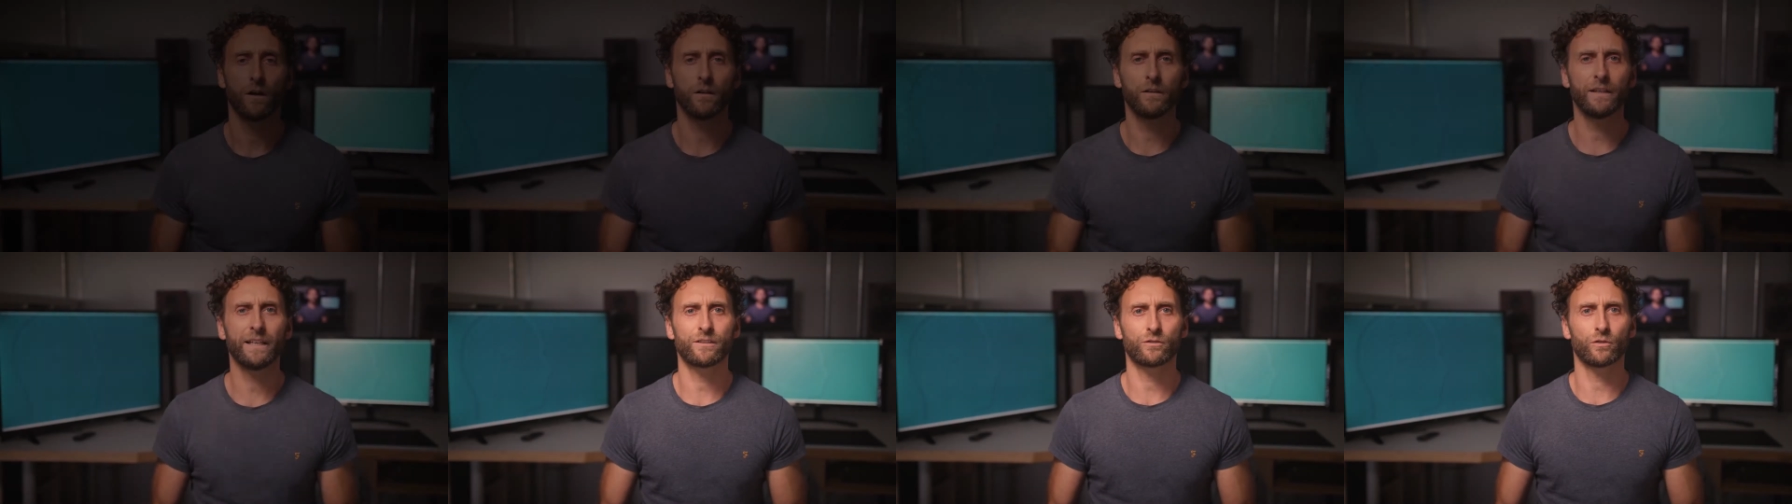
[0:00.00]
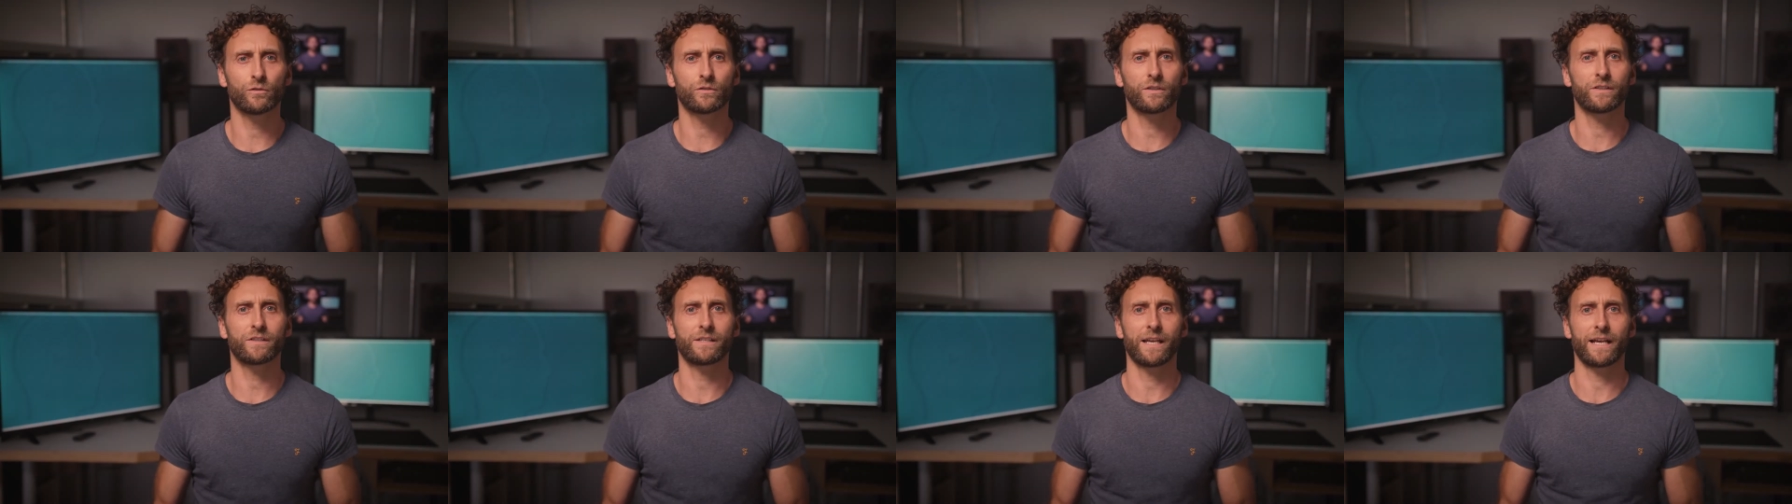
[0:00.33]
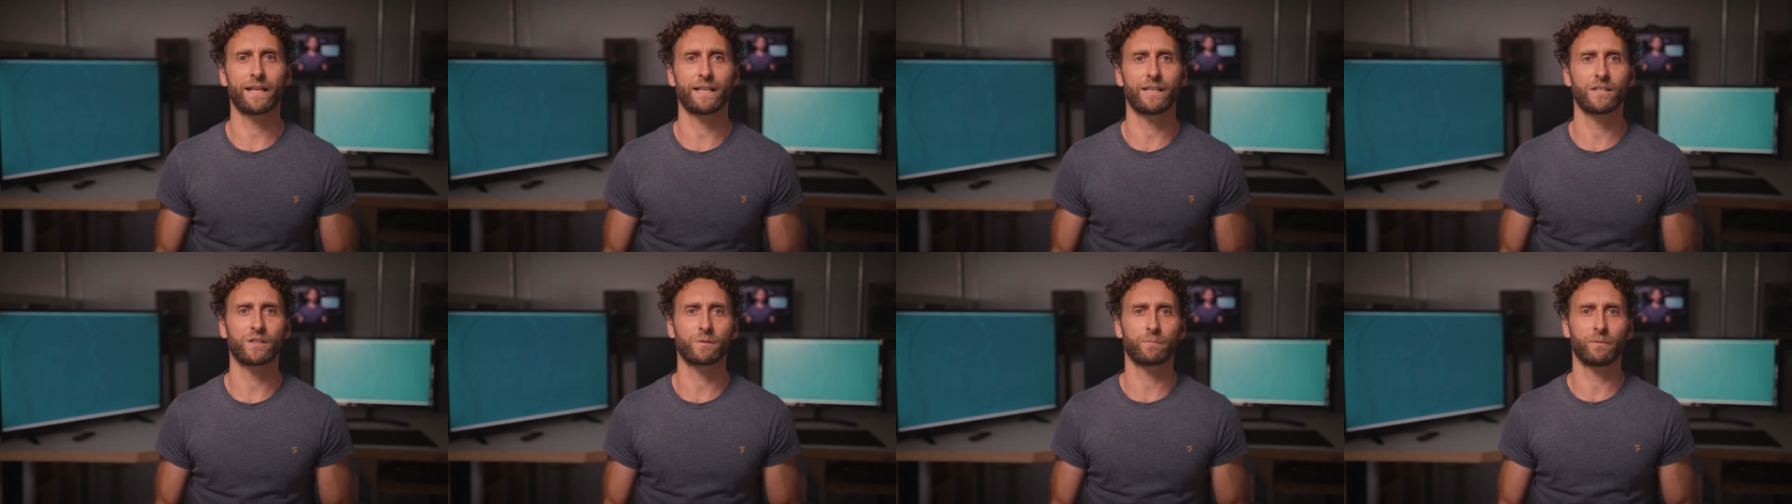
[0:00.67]
I'll let Dr.
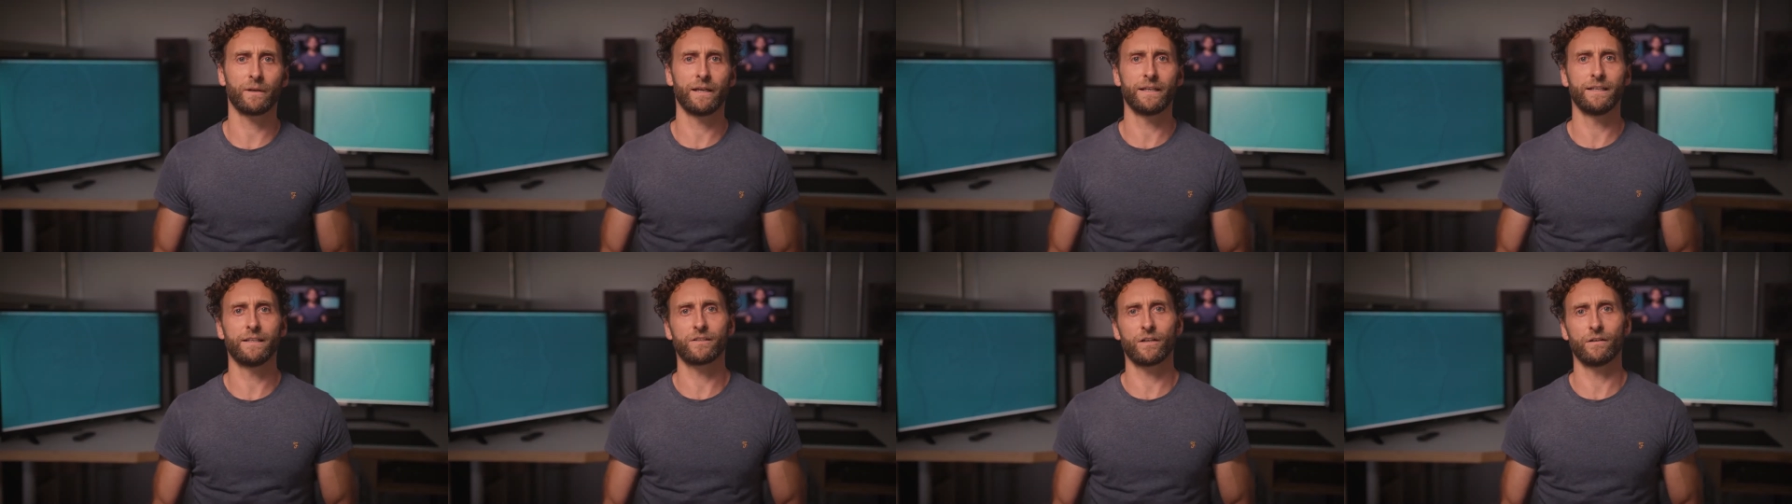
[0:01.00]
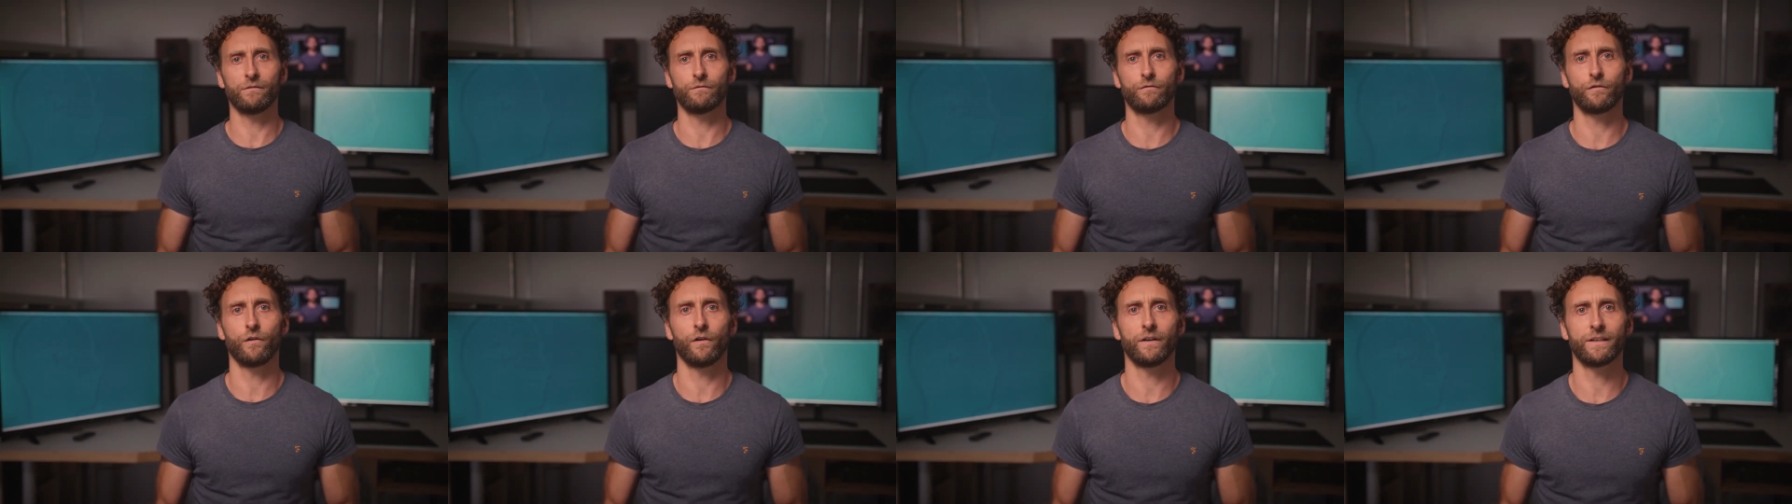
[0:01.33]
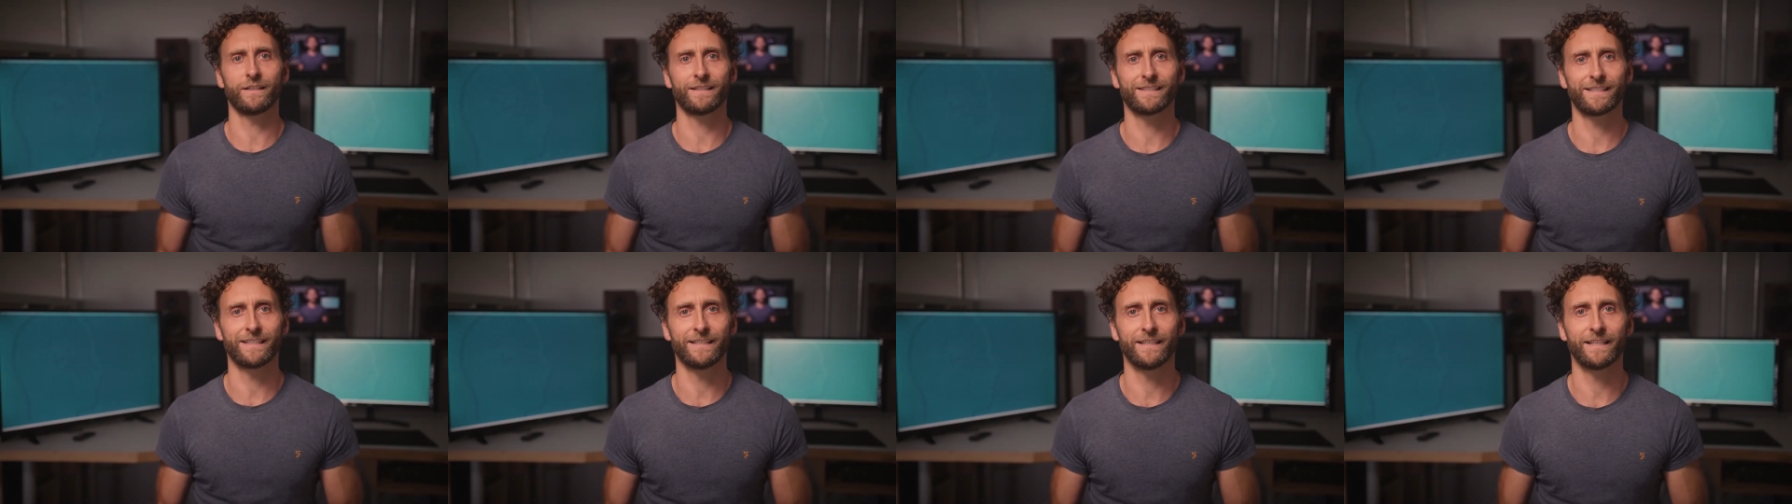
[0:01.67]
Zak explain his own
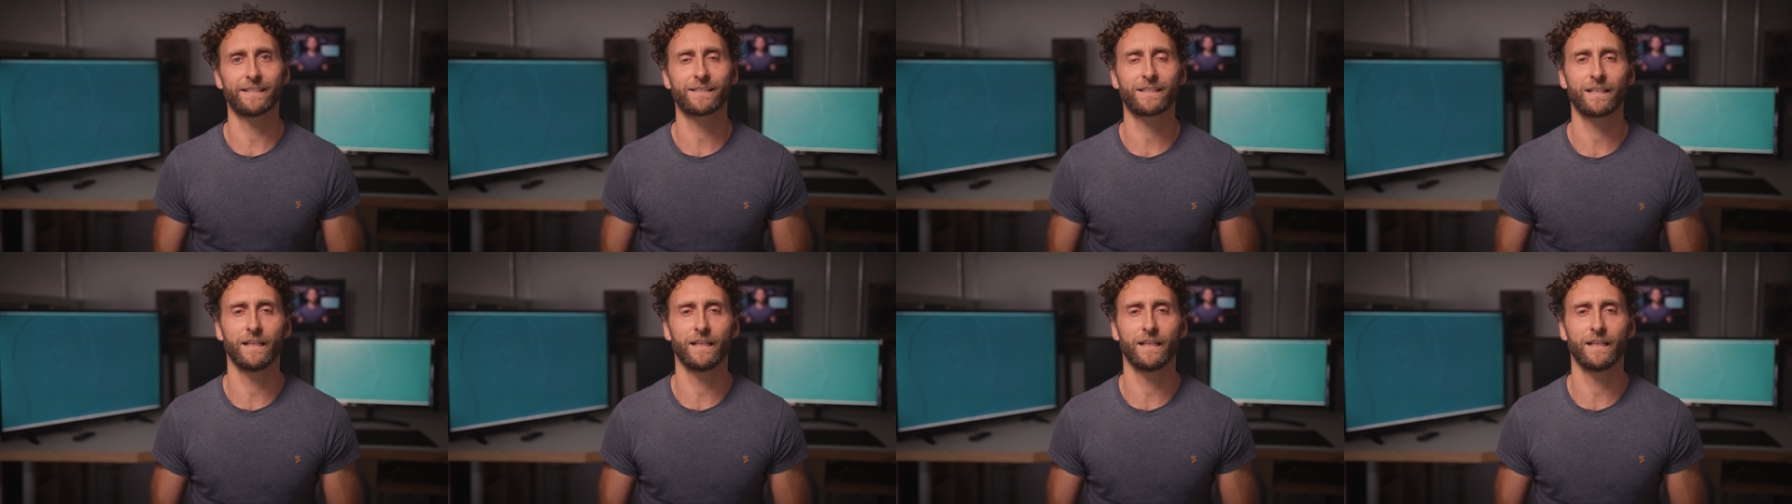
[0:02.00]
findings in this